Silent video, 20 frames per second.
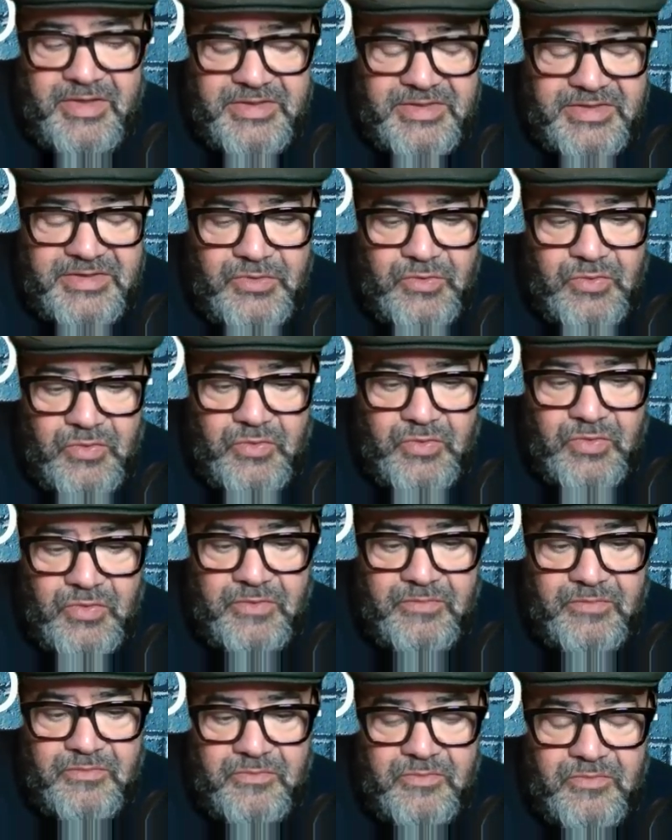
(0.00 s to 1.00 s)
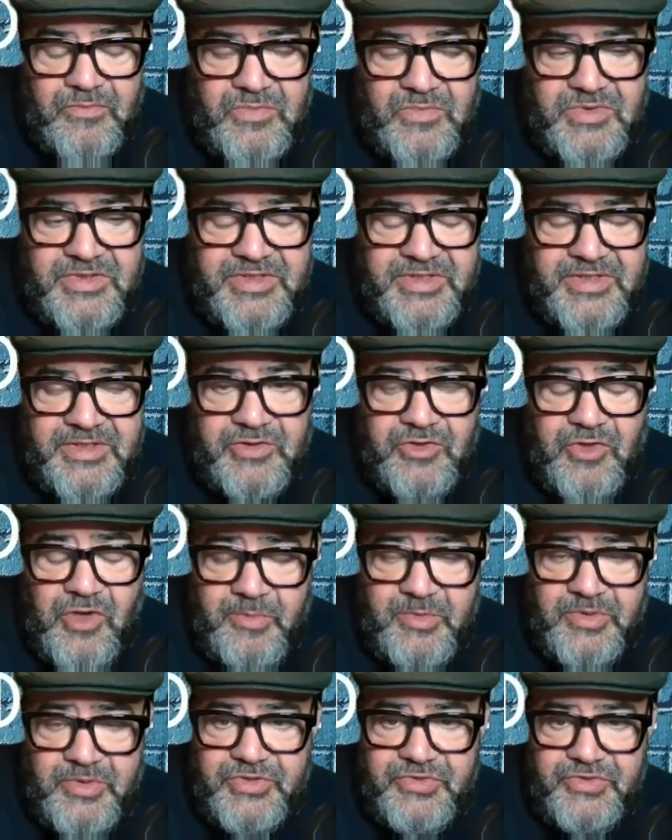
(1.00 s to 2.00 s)
still did
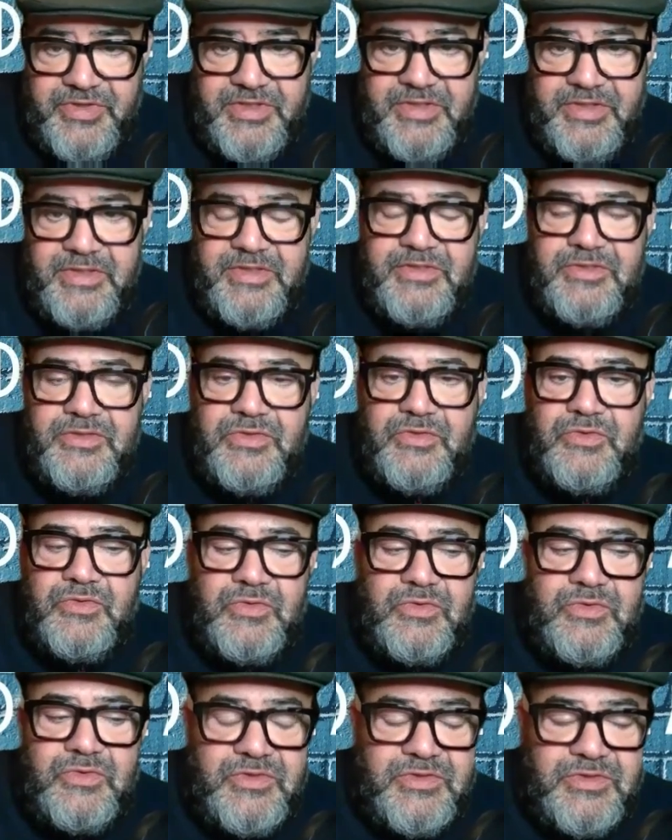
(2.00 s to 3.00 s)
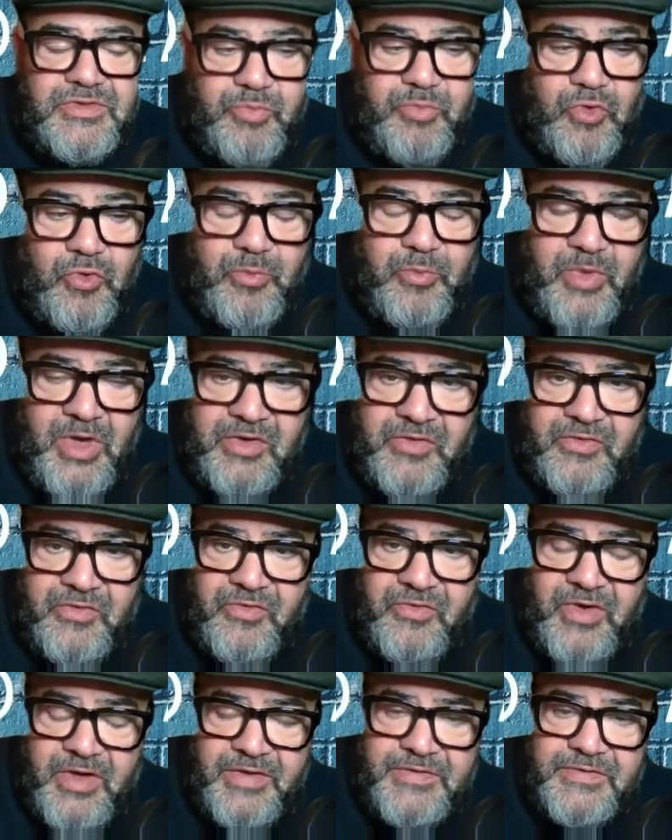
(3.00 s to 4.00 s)
commentary to support
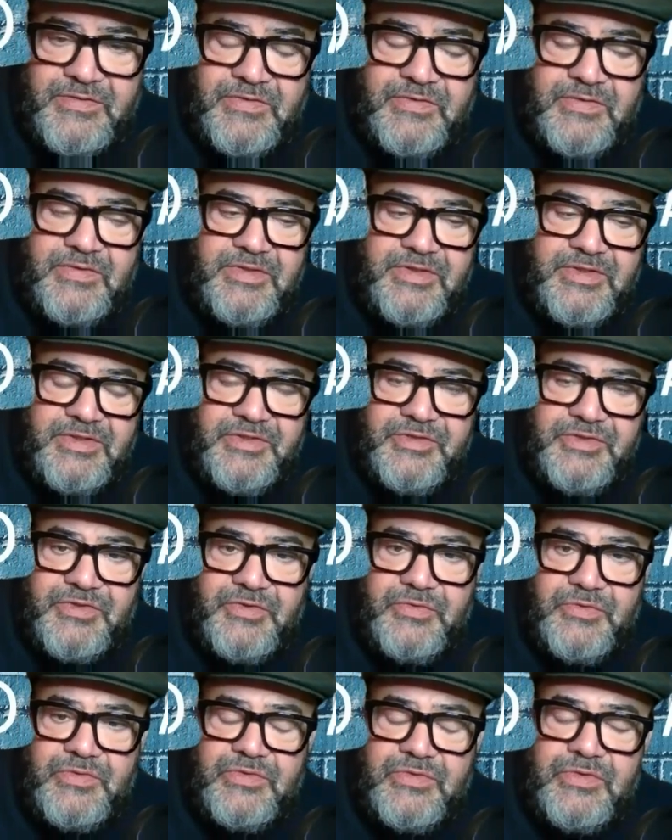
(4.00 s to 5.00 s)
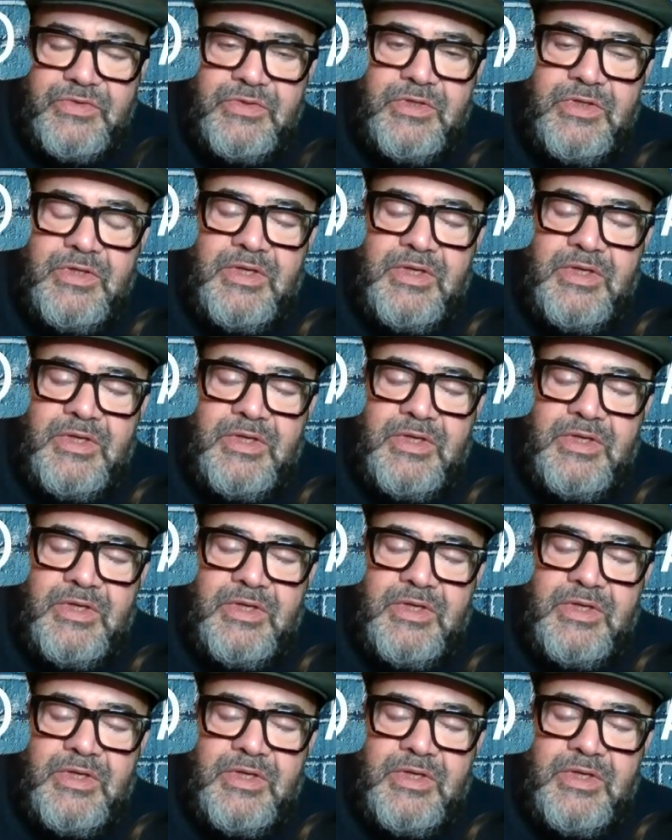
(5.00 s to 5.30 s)
migrant rights issues,